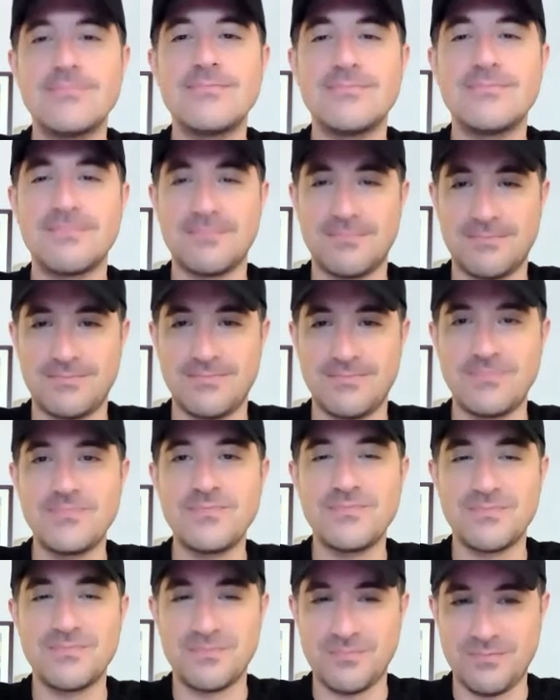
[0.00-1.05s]

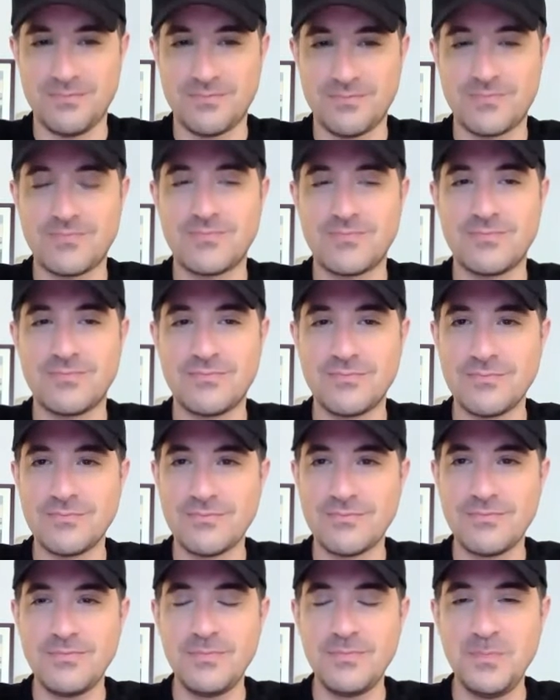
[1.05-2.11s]

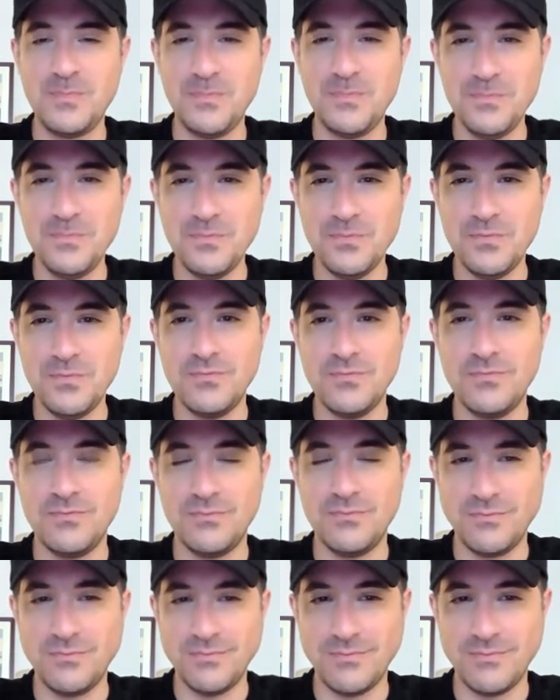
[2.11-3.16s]

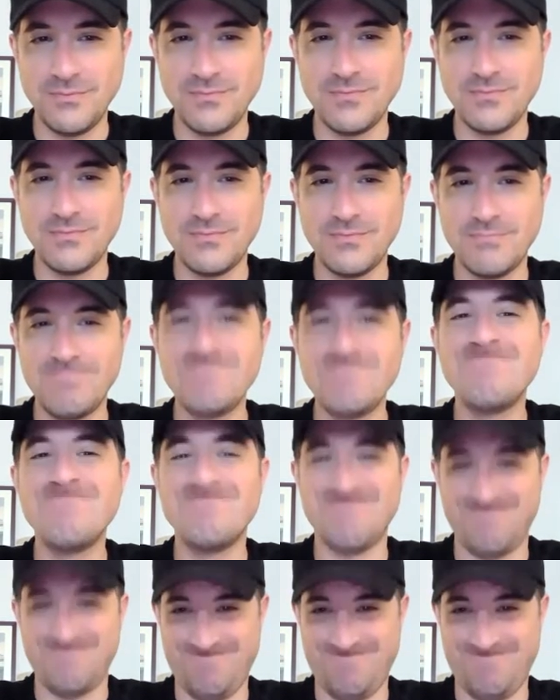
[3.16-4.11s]
[no speech]